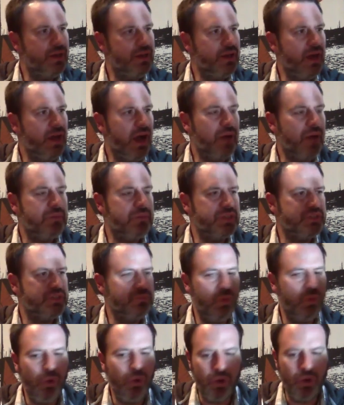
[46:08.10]
how much
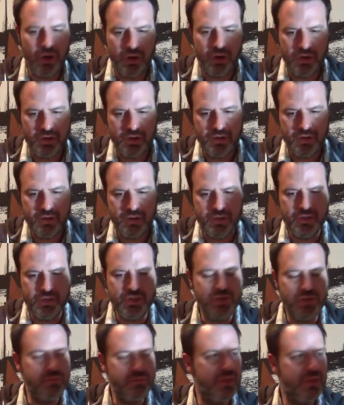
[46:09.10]
more you
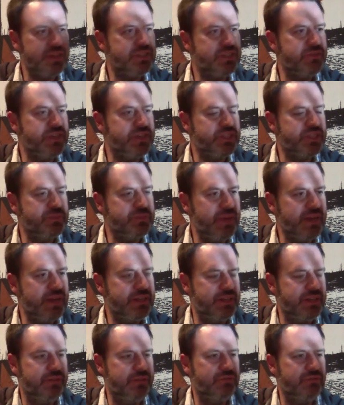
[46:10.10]
must have
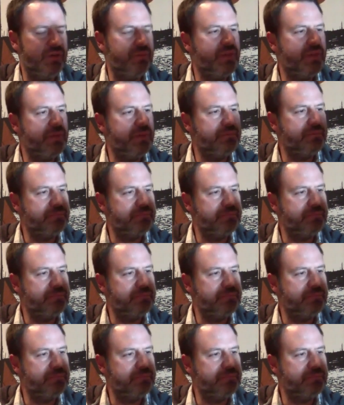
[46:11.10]
expected from